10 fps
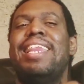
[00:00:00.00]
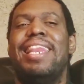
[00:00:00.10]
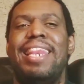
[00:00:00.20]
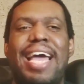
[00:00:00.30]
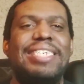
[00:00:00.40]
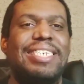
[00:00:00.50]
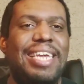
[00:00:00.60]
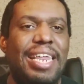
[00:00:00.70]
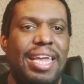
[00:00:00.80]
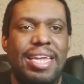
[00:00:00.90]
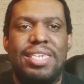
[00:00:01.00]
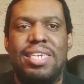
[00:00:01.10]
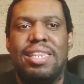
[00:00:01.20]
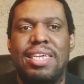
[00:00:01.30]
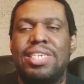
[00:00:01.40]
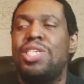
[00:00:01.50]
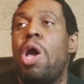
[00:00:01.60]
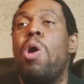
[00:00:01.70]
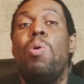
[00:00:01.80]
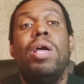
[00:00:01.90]
Let's get into this.
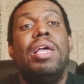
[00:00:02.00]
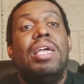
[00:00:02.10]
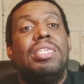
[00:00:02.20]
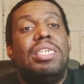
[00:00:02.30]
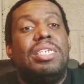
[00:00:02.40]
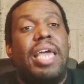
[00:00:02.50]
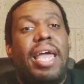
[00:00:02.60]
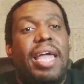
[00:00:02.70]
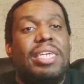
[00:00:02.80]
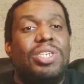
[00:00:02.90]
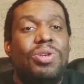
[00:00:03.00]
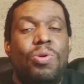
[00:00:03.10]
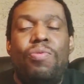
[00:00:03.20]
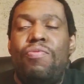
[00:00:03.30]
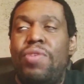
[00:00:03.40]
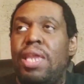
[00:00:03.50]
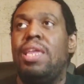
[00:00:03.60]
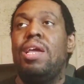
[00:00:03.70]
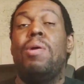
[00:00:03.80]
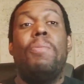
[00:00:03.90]
So, today's new
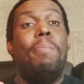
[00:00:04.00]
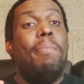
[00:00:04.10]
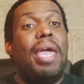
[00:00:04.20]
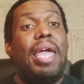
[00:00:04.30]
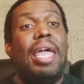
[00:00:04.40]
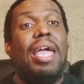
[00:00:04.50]
video. Man,